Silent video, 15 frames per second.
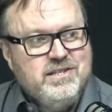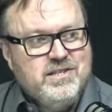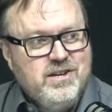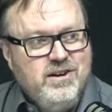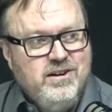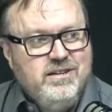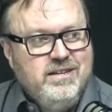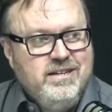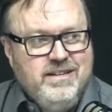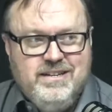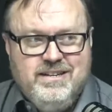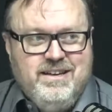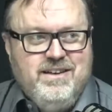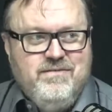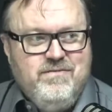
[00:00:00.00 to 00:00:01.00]
so
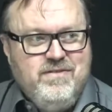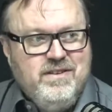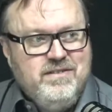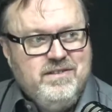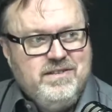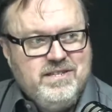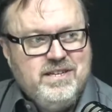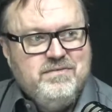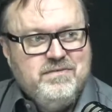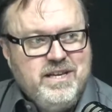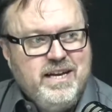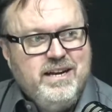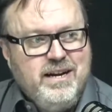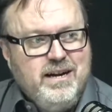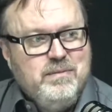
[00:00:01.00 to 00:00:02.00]
if you stuff
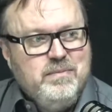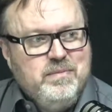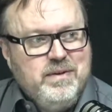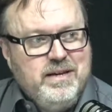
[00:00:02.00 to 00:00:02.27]
that up,